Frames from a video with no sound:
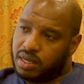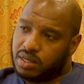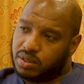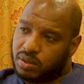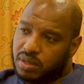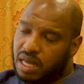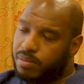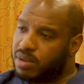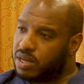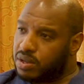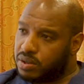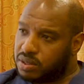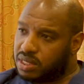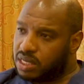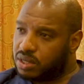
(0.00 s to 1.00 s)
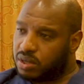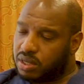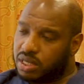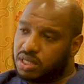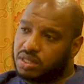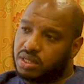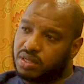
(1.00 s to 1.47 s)
So they have been used in
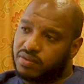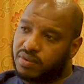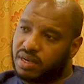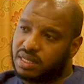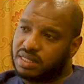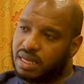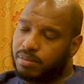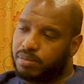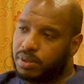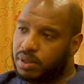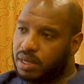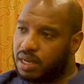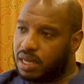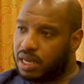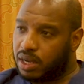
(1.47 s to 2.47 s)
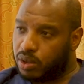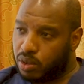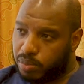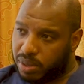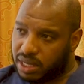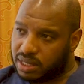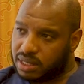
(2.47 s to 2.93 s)
conditions, for example,
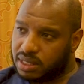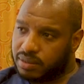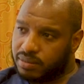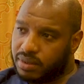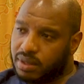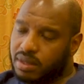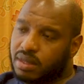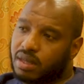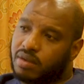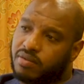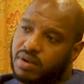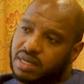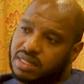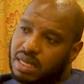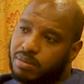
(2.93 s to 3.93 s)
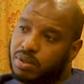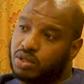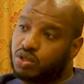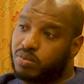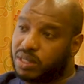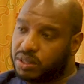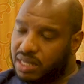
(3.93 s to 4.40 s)
lupus, for example,
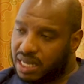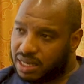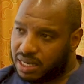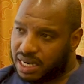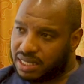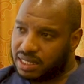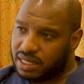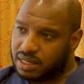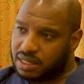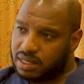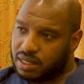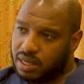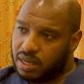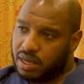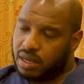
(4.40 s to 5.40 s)
rheumatoid arthritis,